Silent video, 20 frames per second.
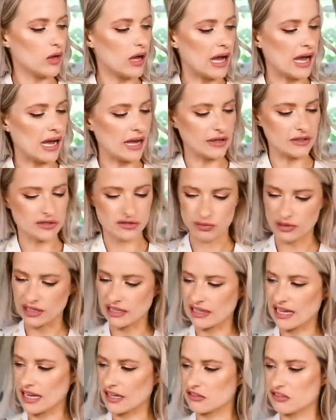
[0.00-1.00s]
and where
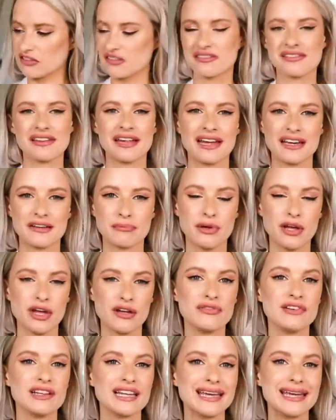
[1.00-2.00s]
your legs just slide
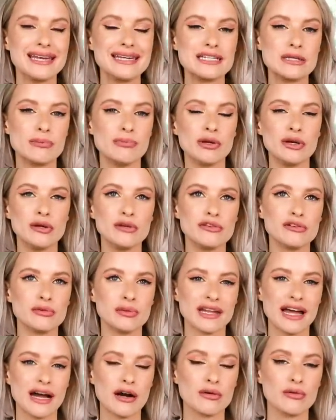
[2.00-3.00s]
perfectly into boots
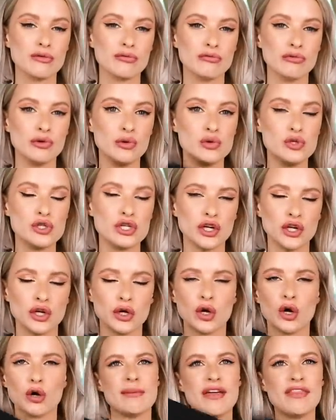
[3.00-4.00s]
without ruching
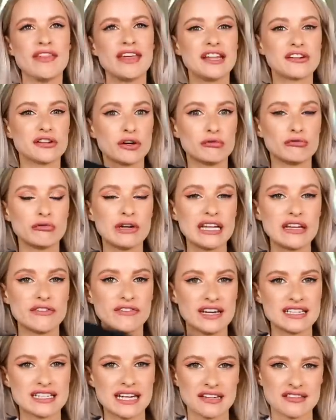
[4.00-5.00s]
up. Um, and these are a really
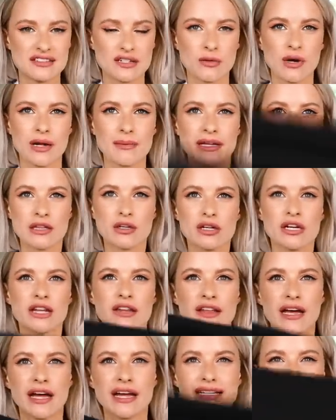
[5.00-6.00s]
fantastic one. I mean, look
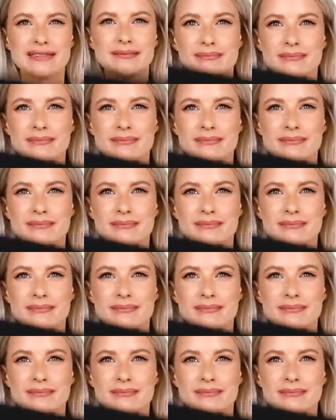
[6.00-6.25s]
at that